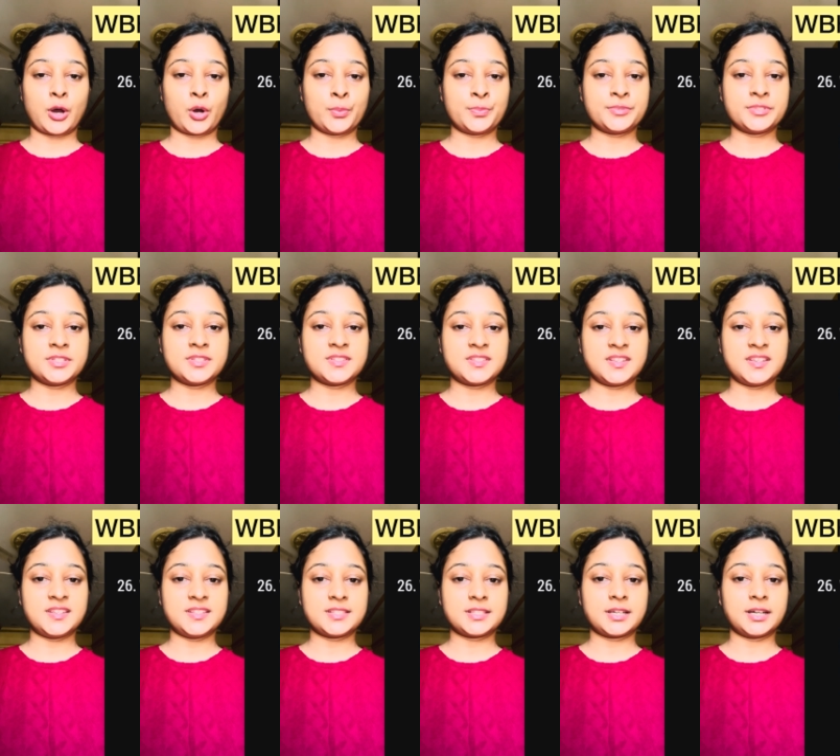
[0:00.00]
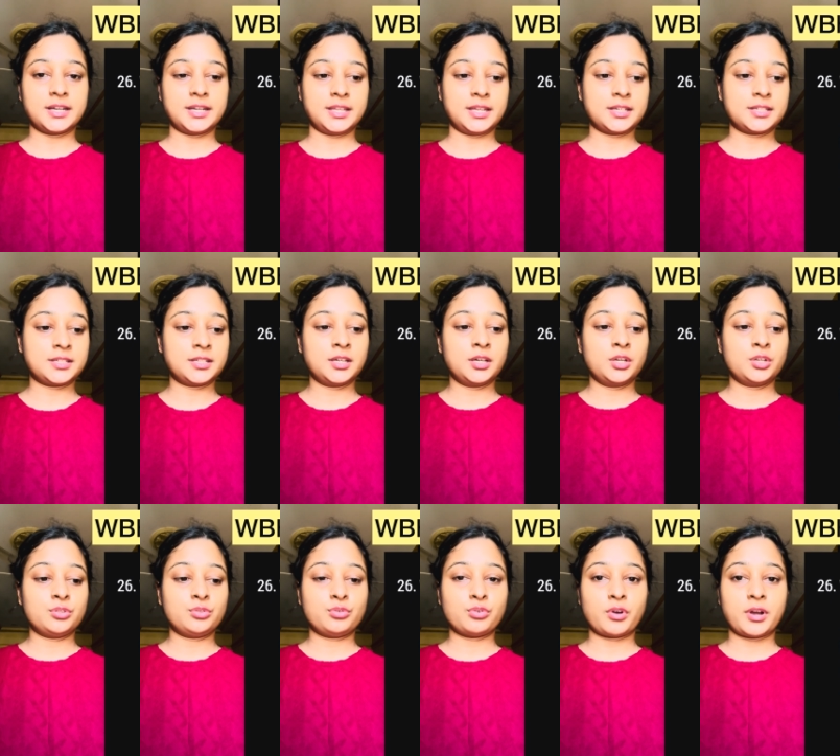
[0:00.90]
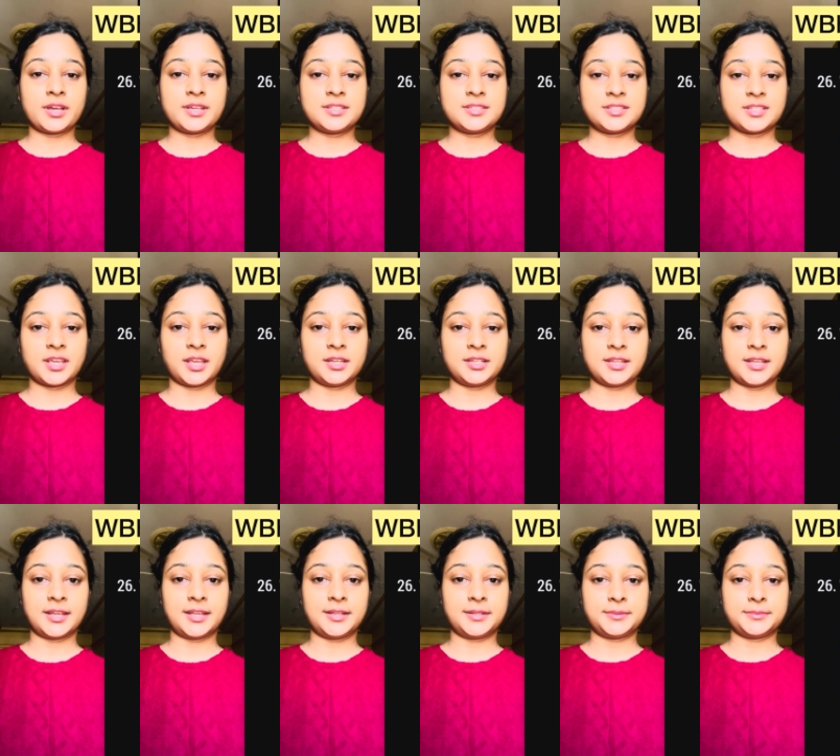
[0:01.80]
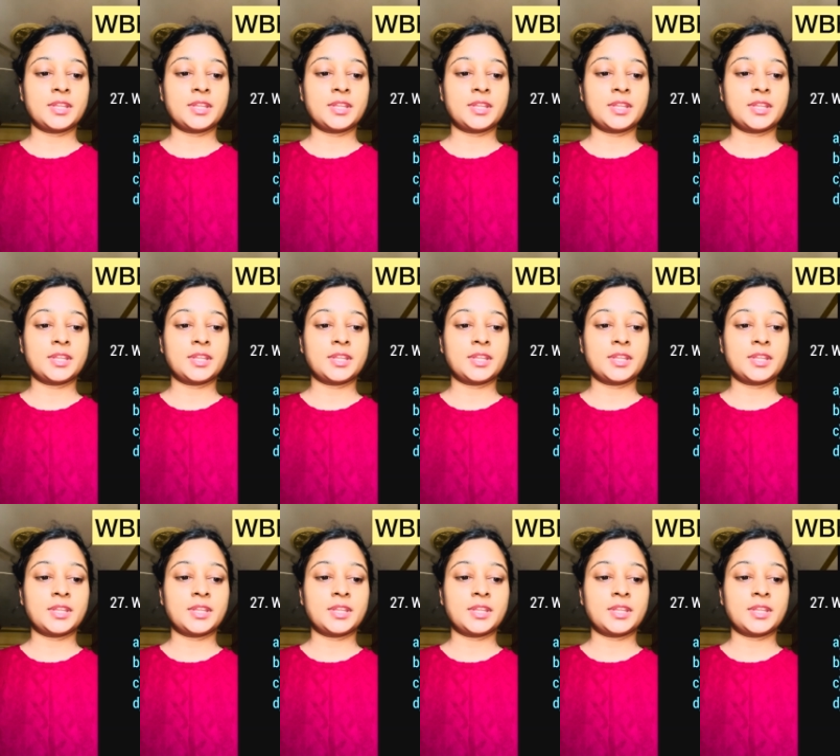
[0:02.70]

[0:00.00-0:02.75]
option C is correct, twice a day.